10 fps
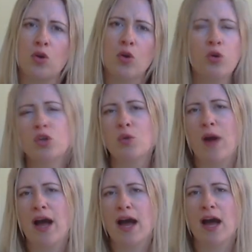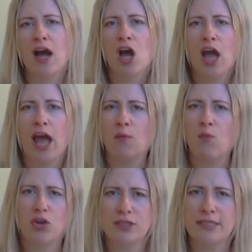who you are and
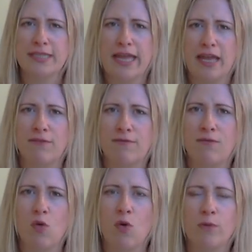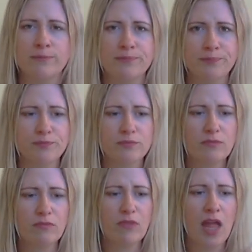what you stand for
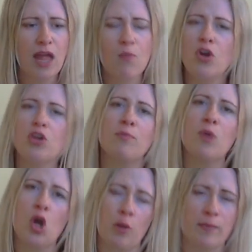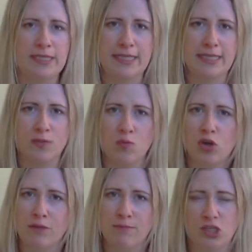and what your purpose is, what
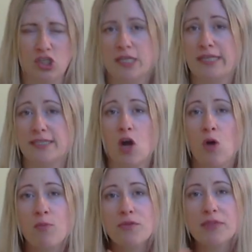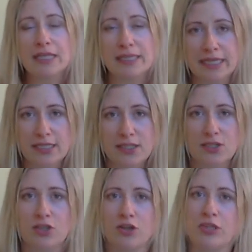your mission is. I'll put the links
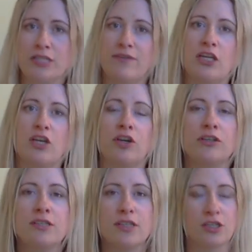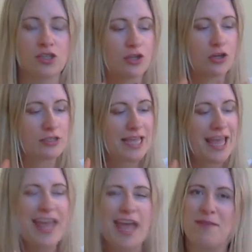to those videos, to those
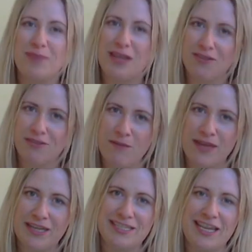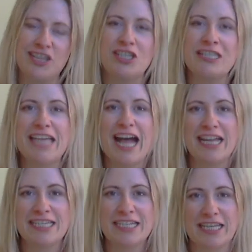MP3 meditations
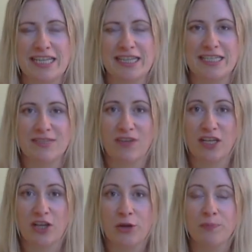underneath this video.